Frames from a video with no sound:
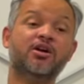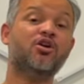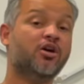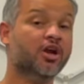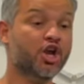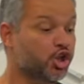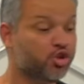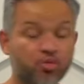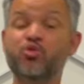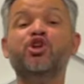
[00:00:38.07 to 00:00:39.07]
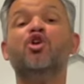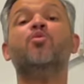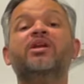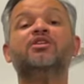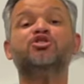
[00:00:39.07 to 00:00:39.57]
car. You know
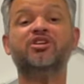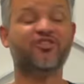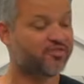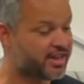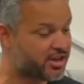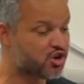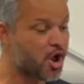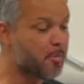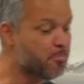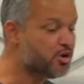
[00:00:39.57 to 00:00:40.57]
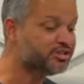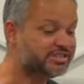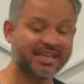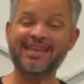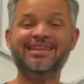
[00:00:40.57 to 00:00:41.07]
what else you're gonna find here?
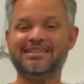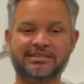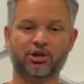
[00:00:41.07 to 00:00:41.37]
Mercedes,